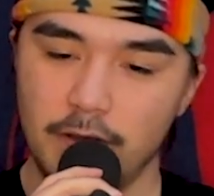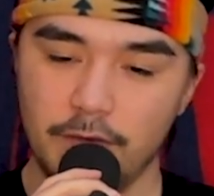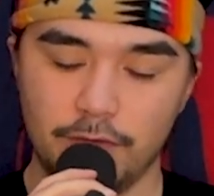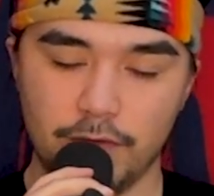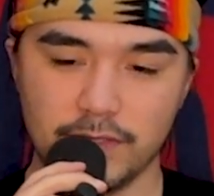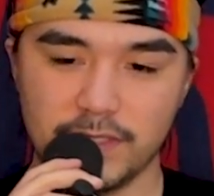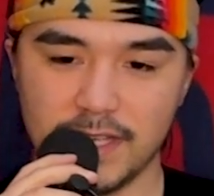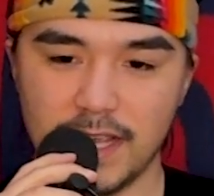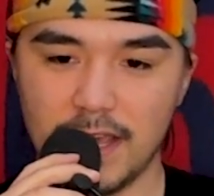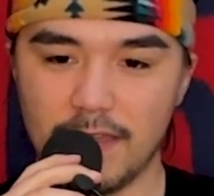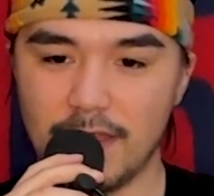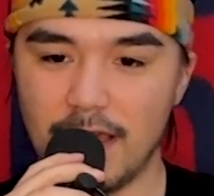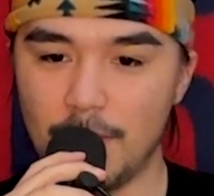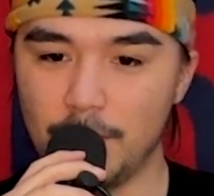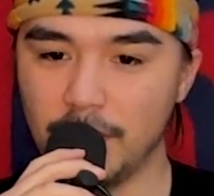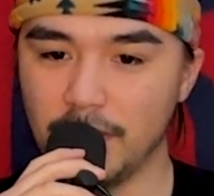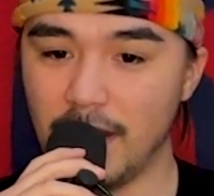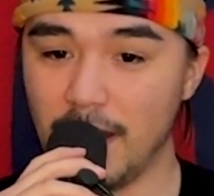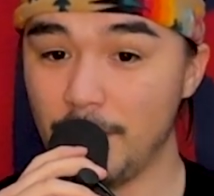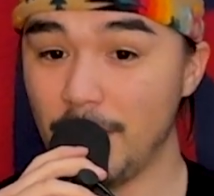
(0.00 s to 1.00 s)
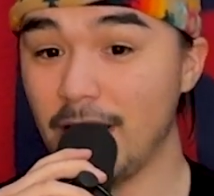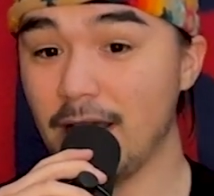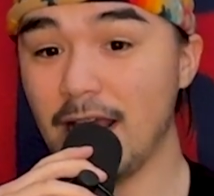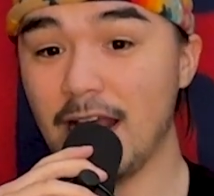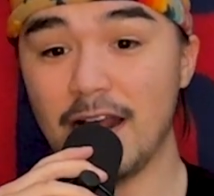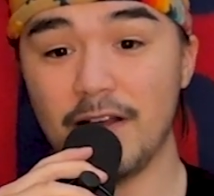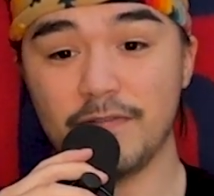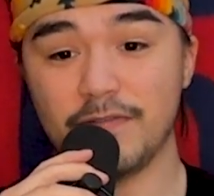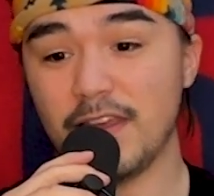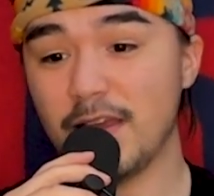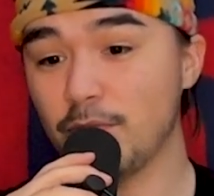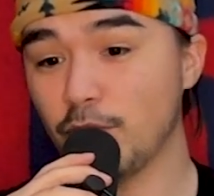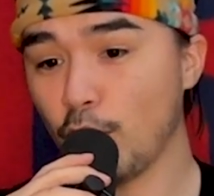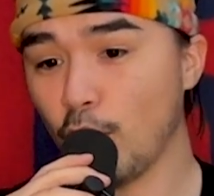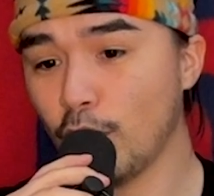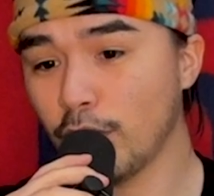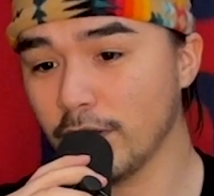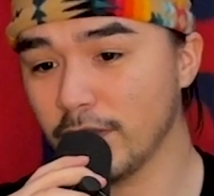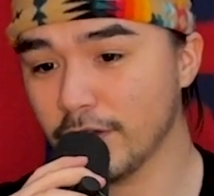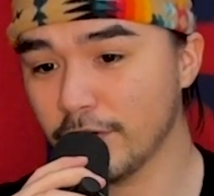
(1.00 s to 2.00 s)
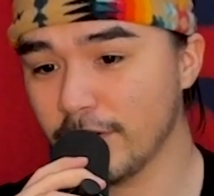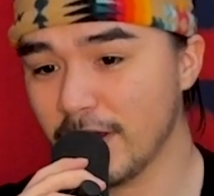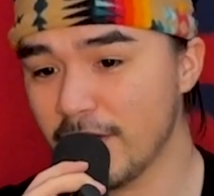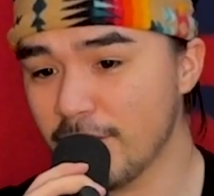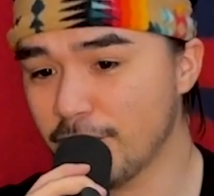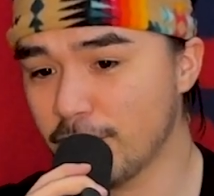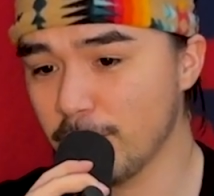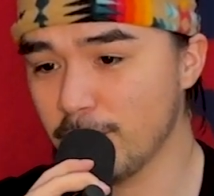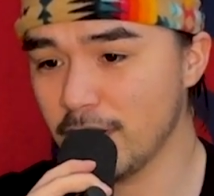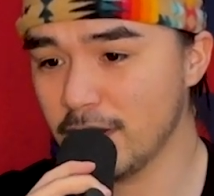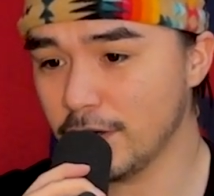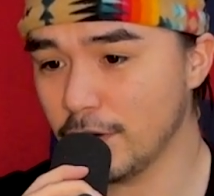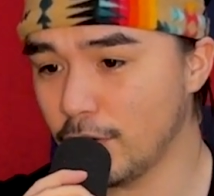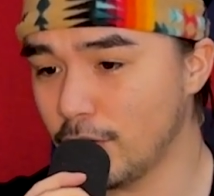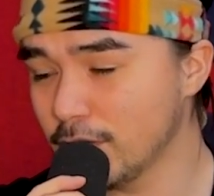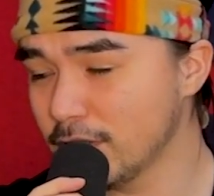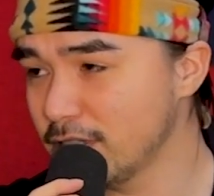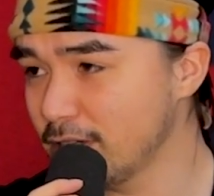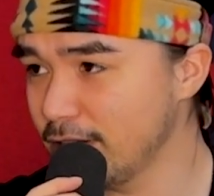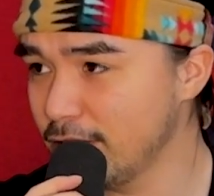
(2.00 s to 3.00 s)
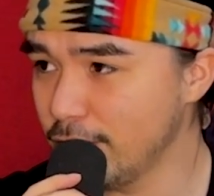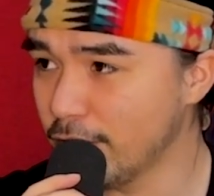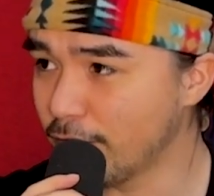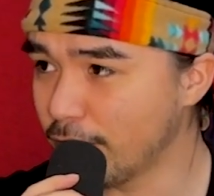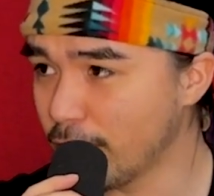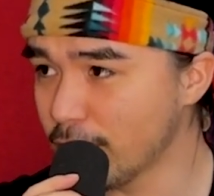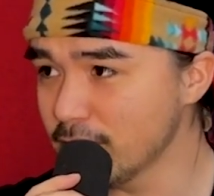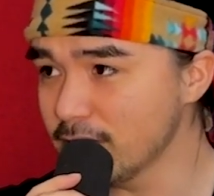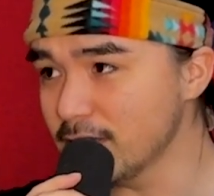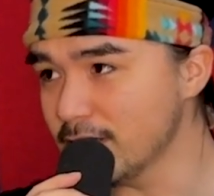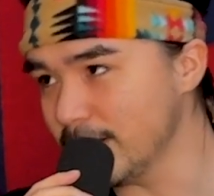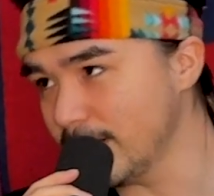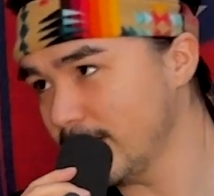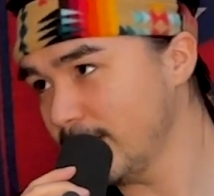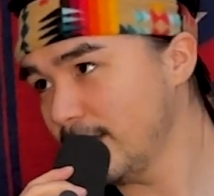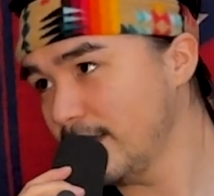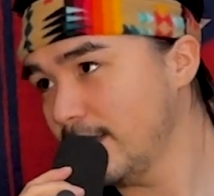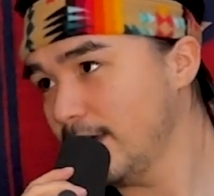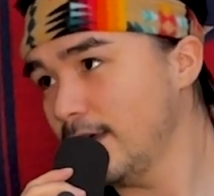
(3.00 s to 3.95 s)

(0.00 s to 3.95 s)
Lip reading: for saying that, but I might have them rolling in the grave for me going to a university,